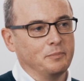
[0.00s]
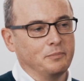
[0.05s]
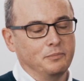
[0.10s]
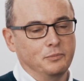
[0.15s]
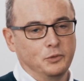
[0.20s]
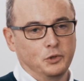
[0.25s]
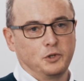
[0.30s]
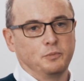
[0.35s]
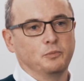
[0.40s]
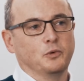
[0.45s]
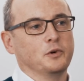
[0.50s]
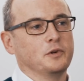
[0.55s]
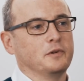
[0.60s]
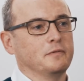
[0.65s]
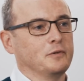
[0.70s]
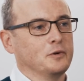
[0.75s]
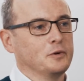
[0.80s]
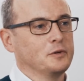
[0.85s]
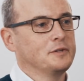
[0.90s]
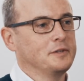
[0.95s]
much more
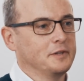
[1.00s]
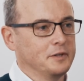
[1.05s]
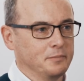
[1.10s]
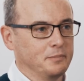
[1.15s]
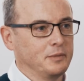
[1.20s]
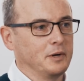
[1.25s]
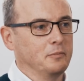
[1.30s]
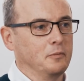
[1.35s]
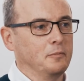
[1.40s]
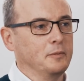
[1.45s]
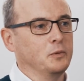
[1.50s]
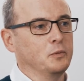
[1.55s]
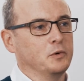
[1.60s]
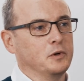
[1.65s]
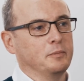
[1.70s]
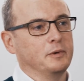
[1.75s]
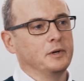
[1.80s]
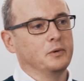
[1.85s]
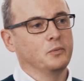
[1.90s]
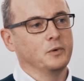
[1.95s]
diverse than it probably would
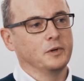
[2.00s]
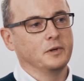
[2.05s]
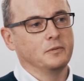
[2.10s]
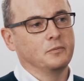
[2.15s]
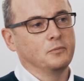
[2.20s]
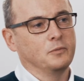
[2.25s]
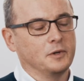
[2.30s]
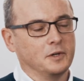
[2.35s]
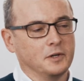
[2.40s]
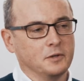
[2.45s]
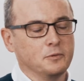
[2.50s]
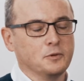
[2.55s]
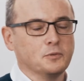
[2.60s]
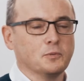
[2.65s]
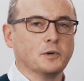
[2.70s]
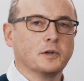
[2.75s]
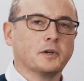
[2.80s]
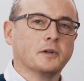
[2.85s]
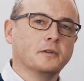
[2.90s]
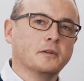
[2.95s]
have been when I was
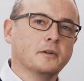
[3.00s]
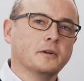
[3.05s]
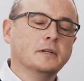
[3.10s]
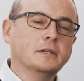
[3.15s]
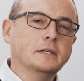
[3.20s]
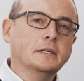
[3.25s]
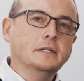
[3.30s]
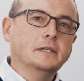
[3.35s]
working there.